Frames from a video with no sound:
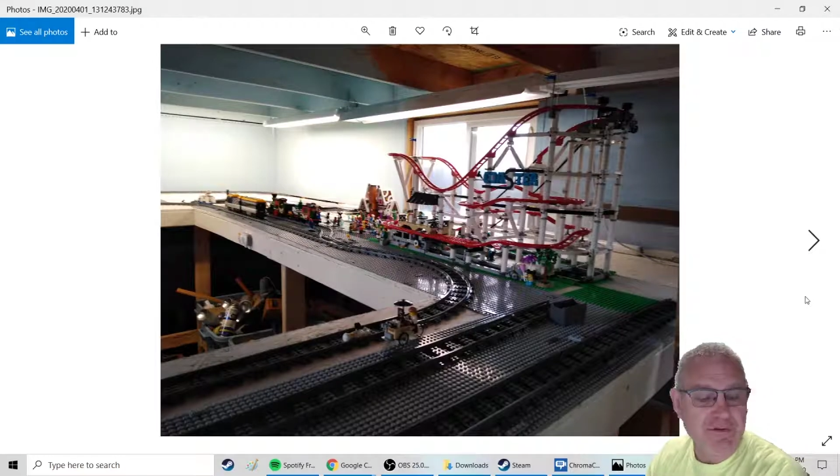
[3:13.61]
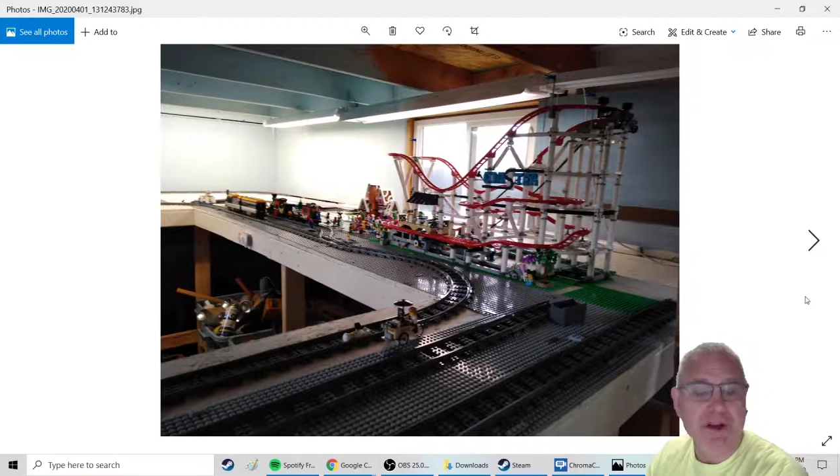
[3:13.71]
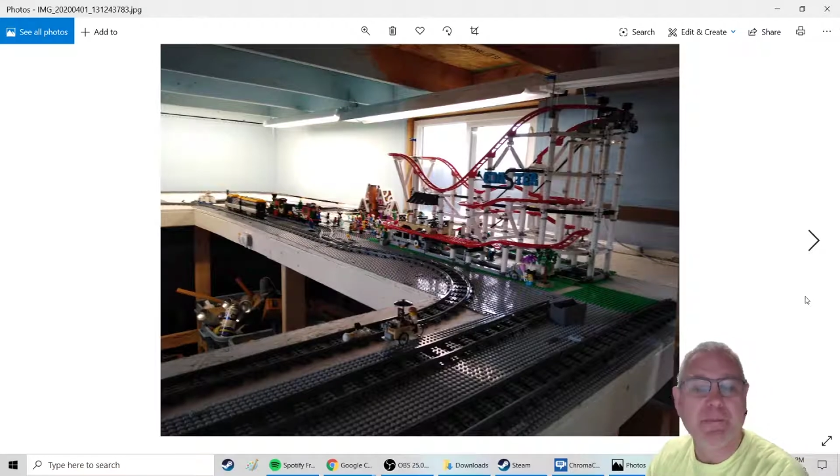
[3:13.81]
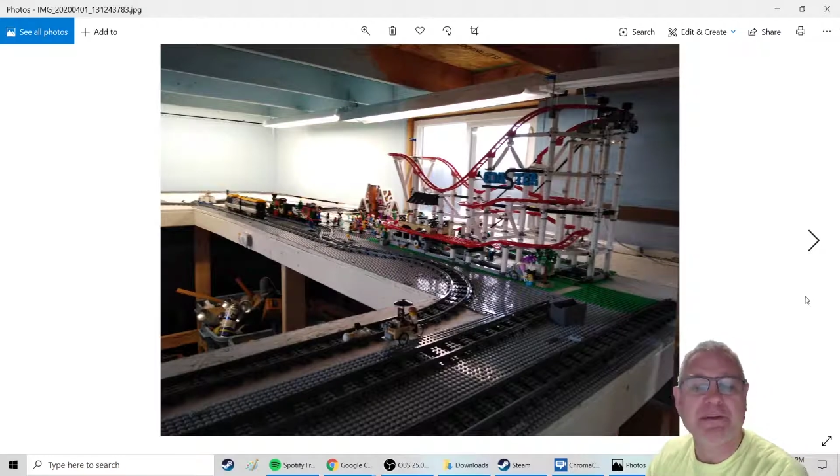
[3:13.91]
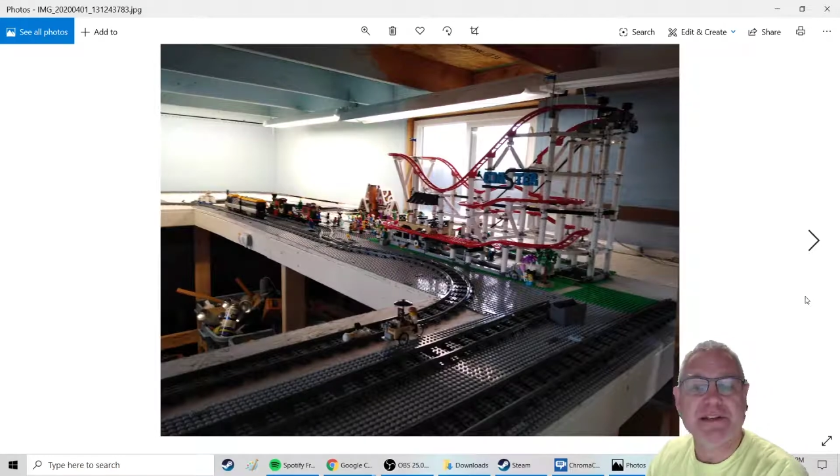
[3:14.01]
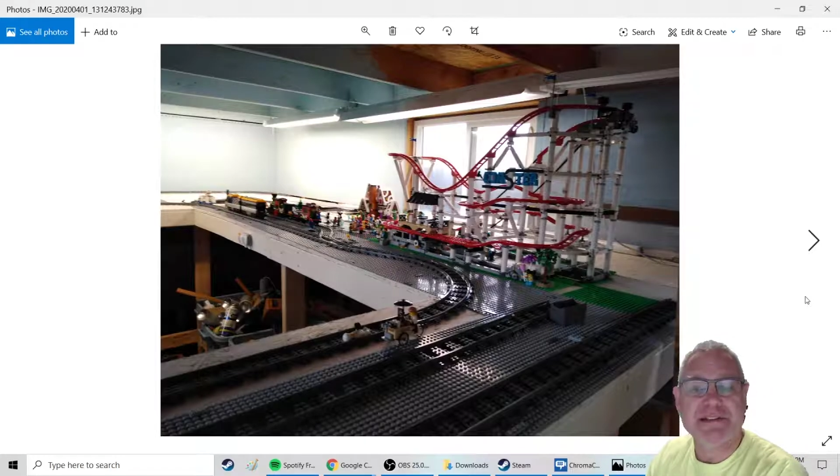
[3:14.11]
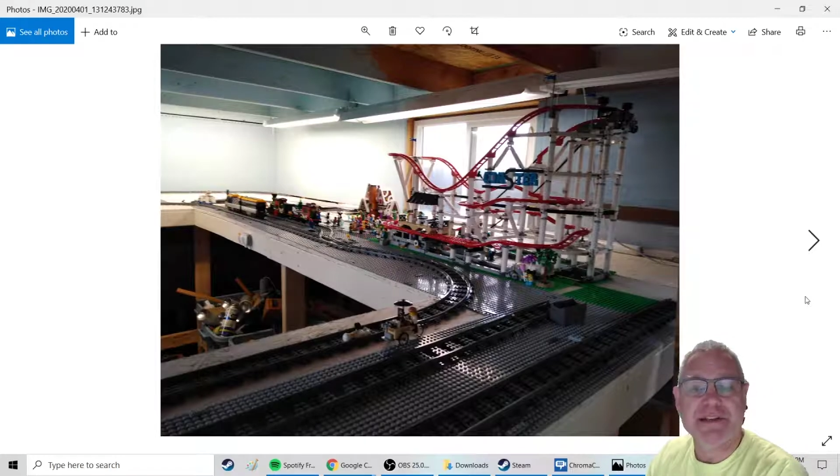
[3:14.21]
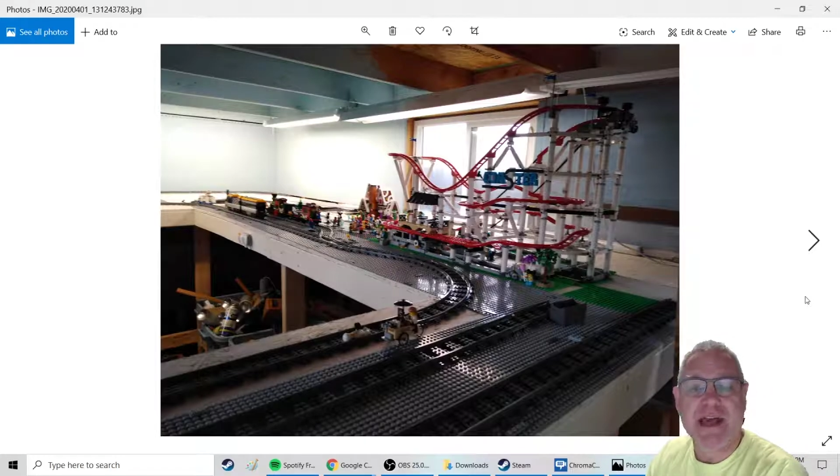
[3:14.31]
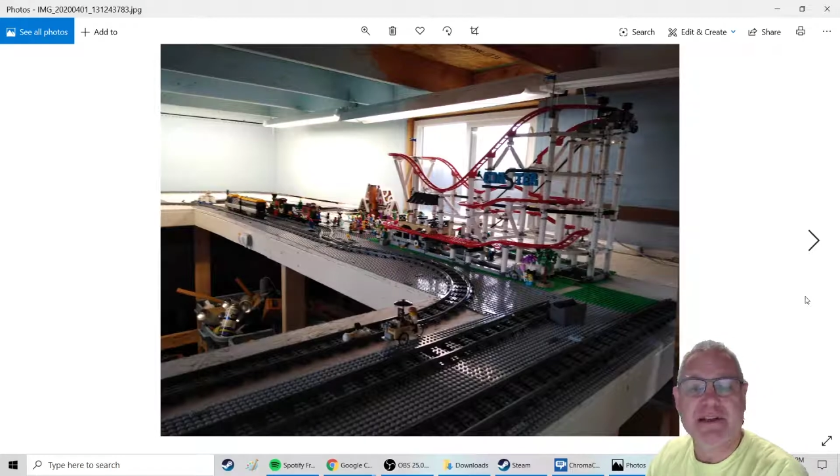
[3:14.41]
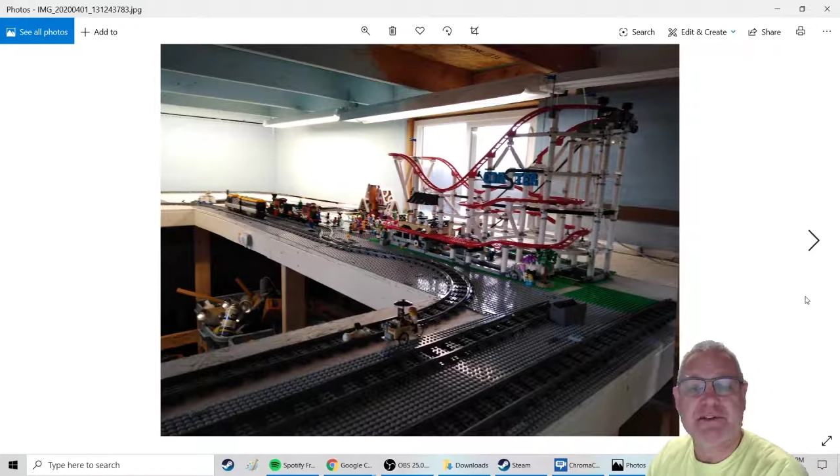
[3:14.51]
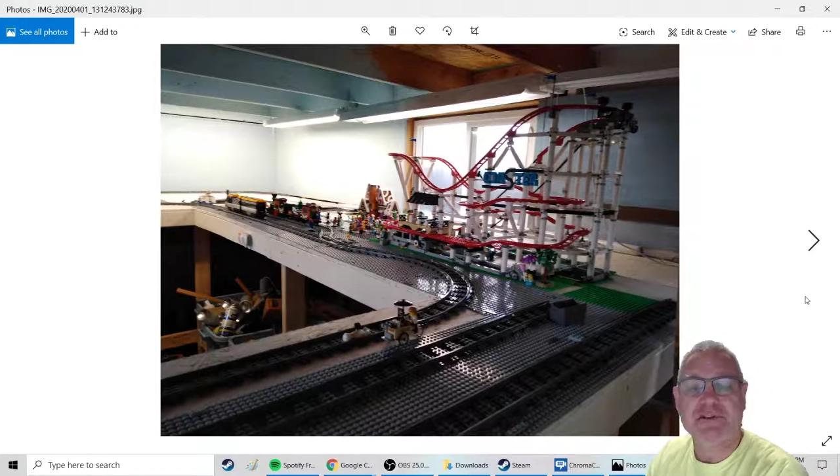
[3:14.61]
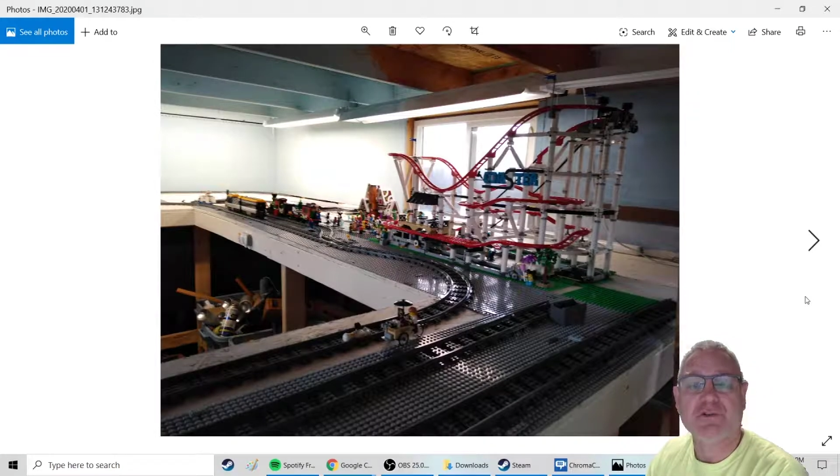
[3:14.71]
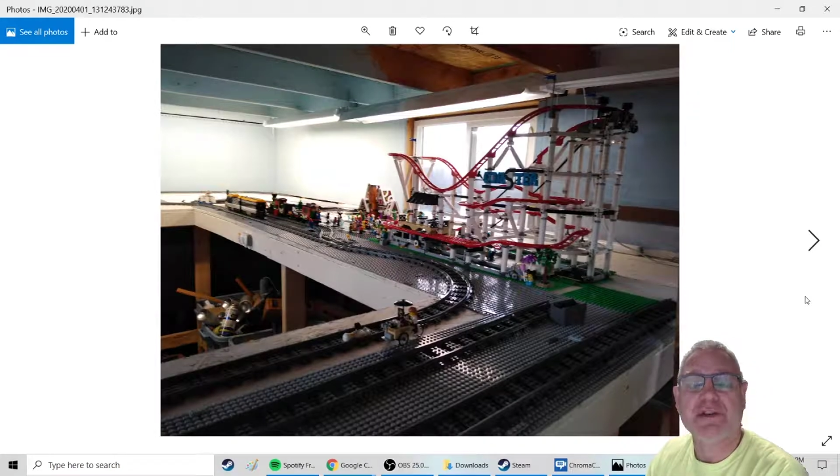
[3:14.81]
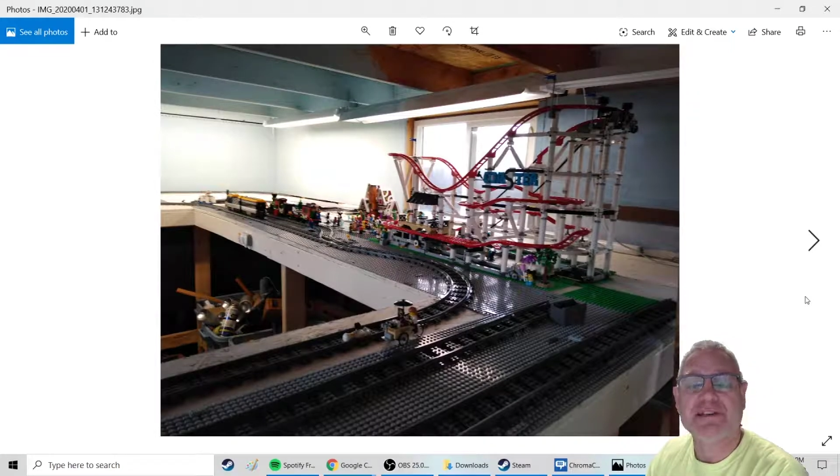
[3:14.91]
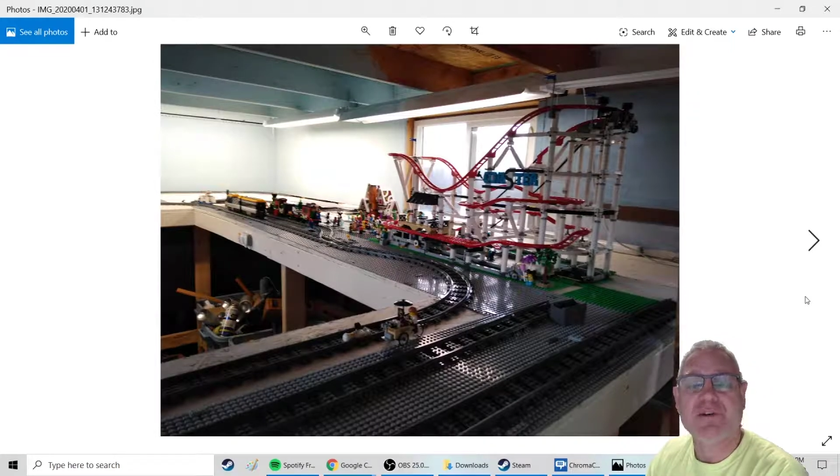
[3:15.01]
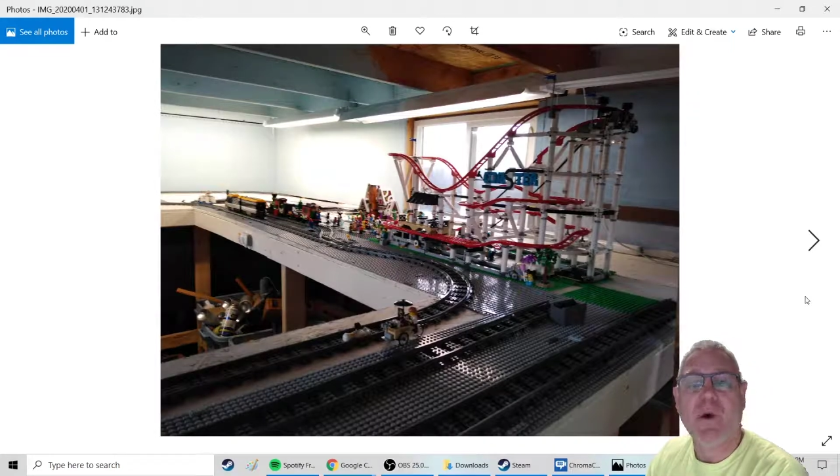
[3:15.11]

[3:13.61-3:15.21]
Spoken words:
companies that do this.